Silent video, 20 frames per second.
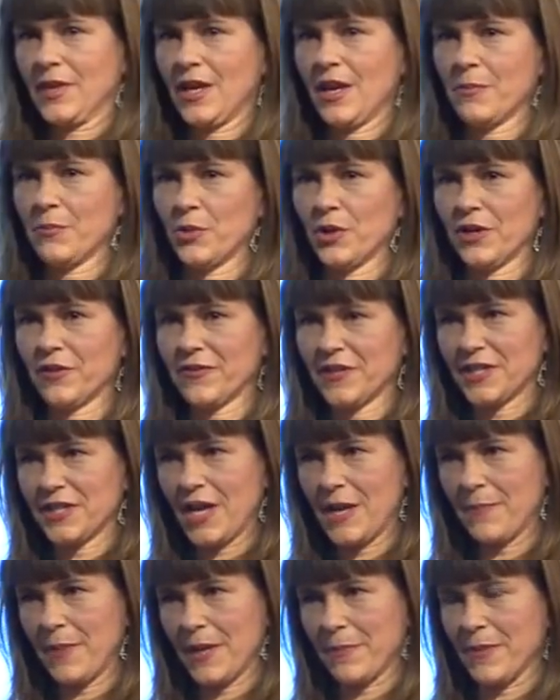I'm more of a
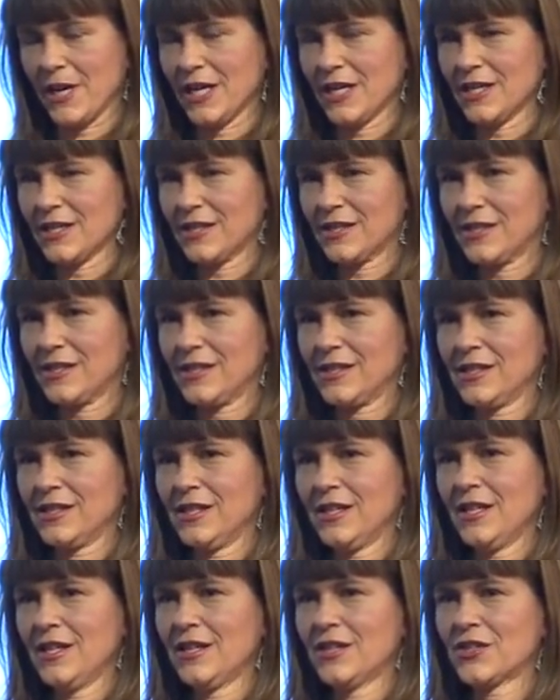type A-.
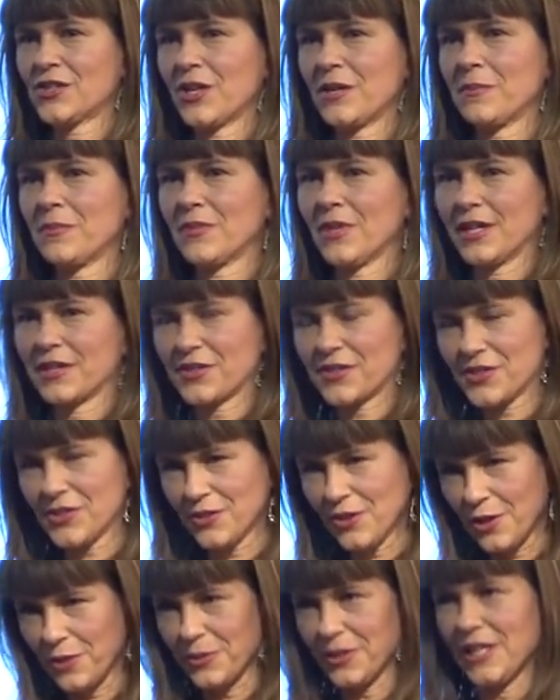So I'm like
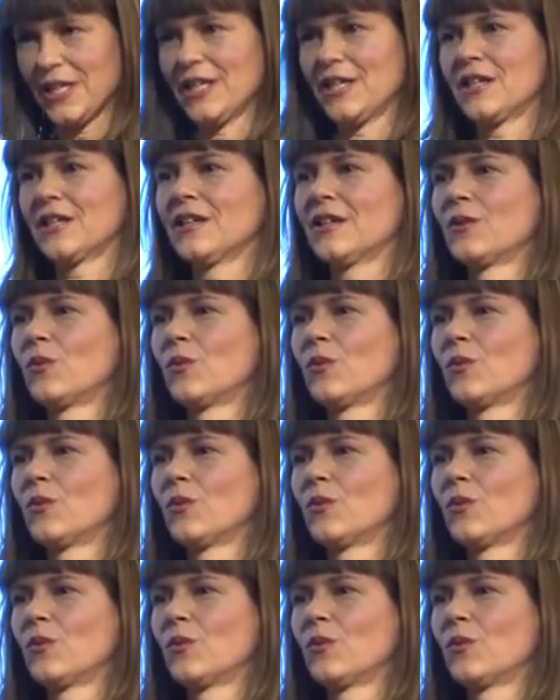slowly